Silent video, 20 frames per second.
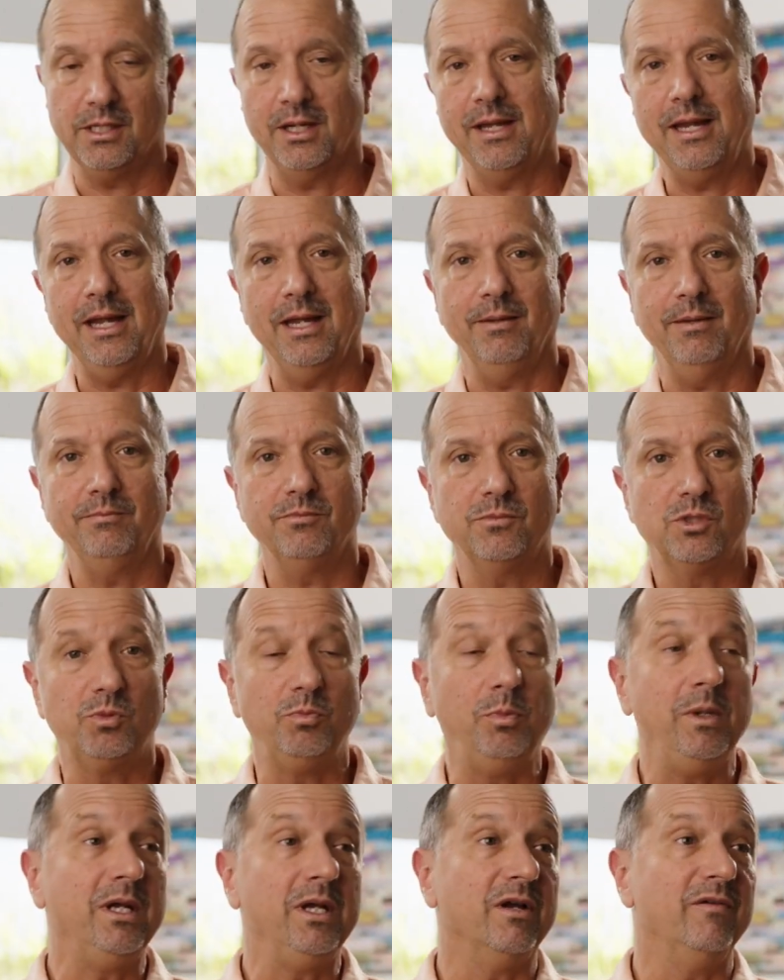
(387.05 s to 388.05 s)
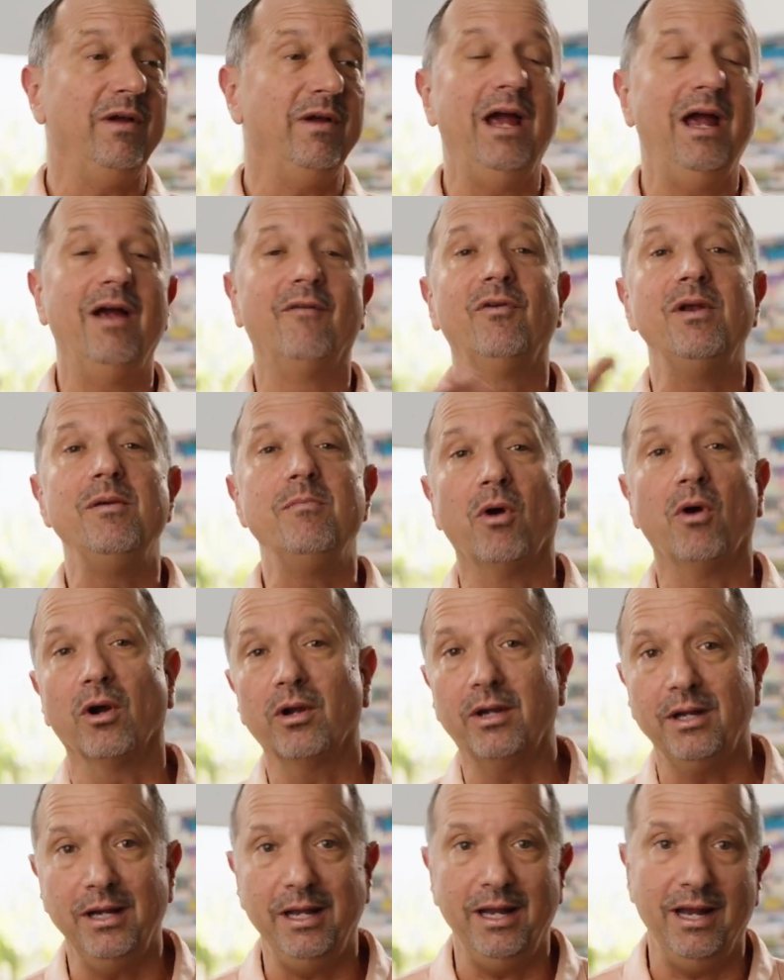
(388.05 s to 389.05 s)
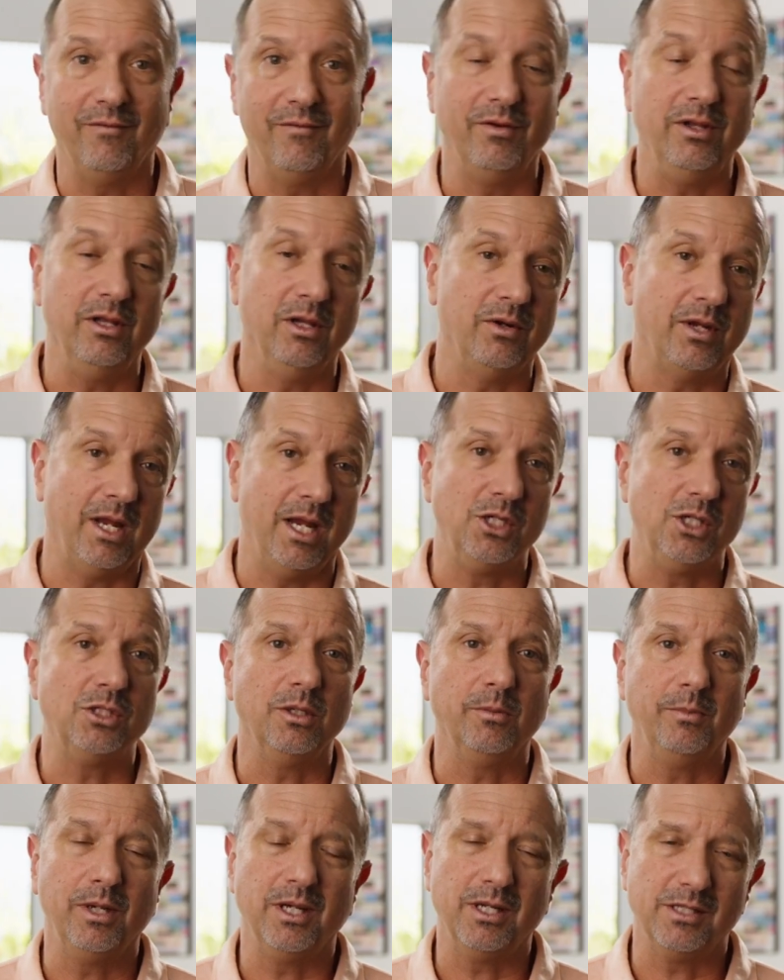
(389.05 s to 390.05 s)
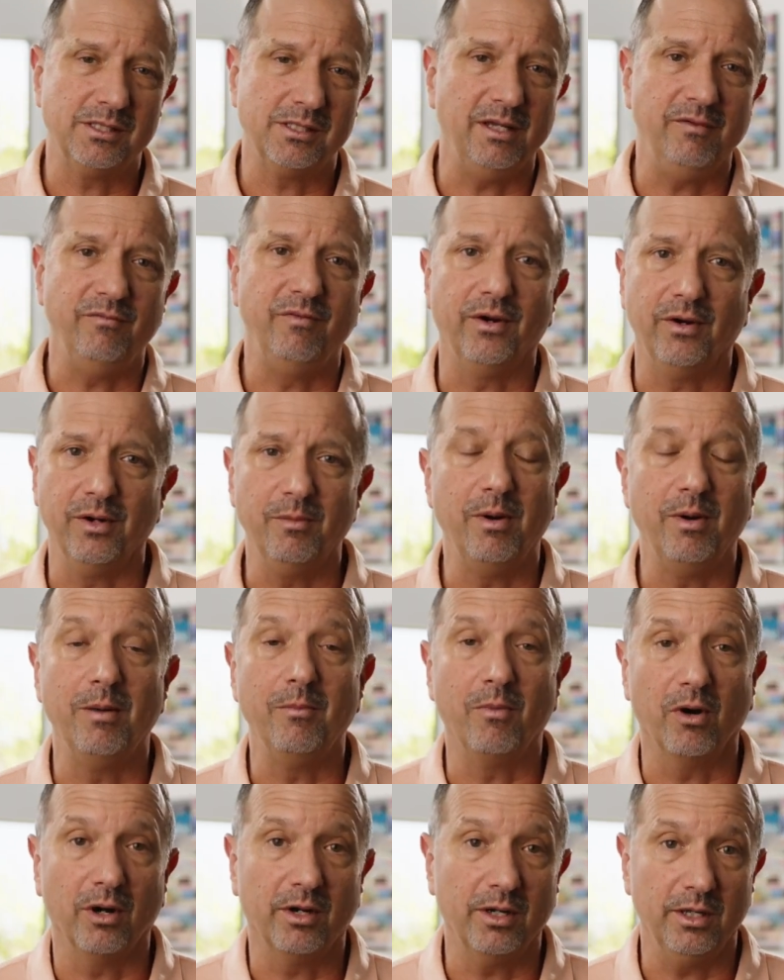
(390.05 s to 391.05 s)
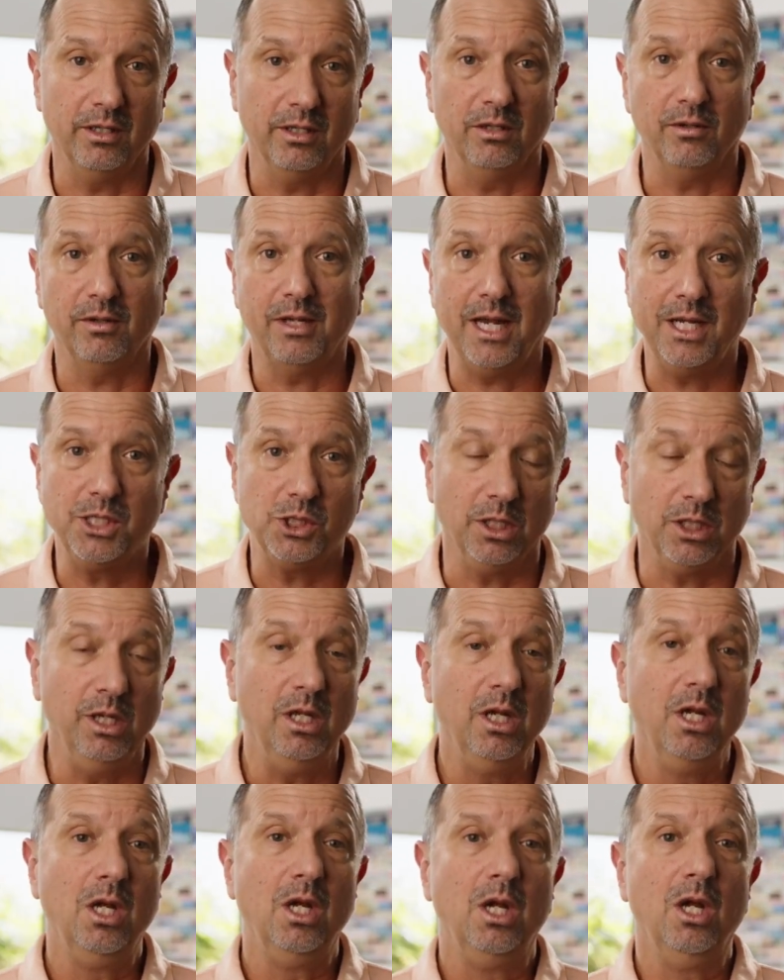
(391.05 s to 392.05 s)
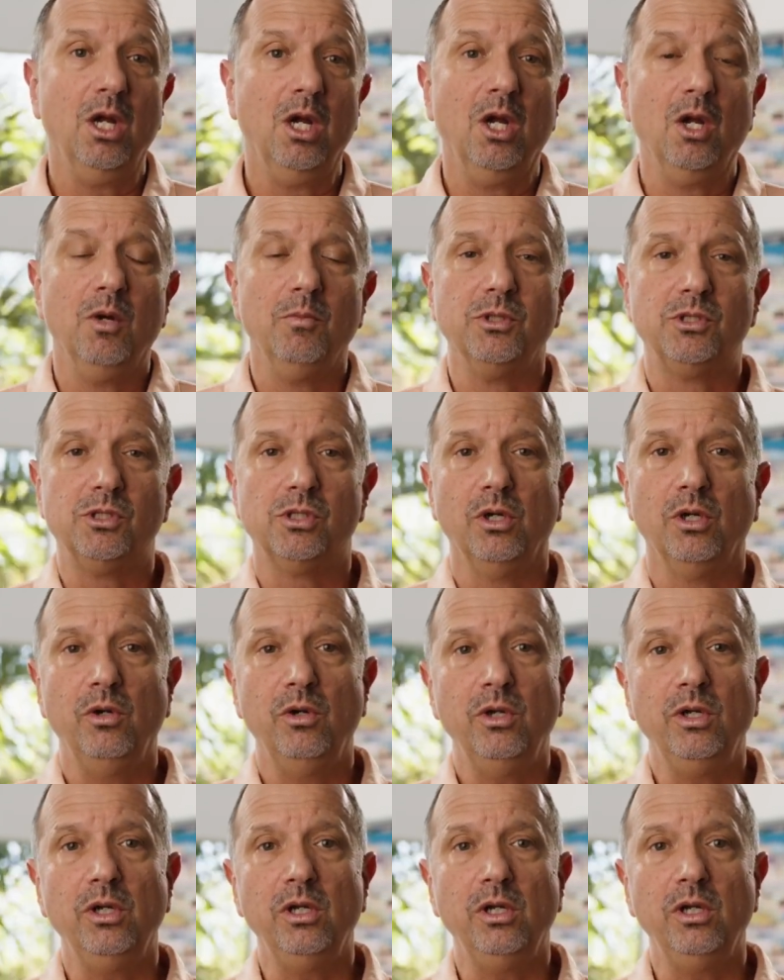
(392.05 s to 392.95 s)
I can't speak of every market, every location because they vary by market and location. But so,